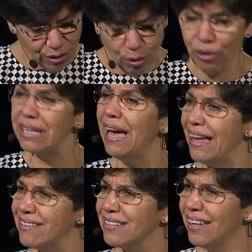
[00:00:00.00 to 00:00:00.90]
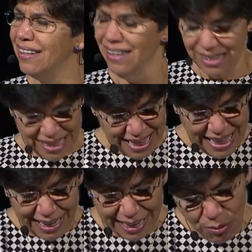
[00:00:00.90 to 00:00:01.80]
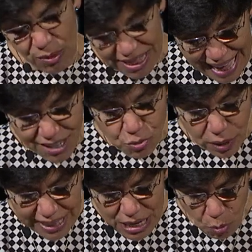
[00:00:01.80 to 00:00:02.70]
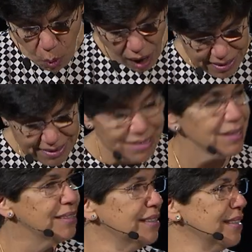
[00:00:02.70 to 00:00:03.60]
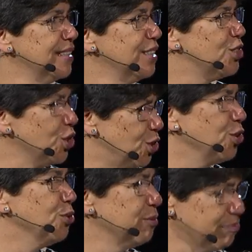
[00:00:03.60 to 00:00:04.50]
the Lord, yes. That had, that's what He wants to do.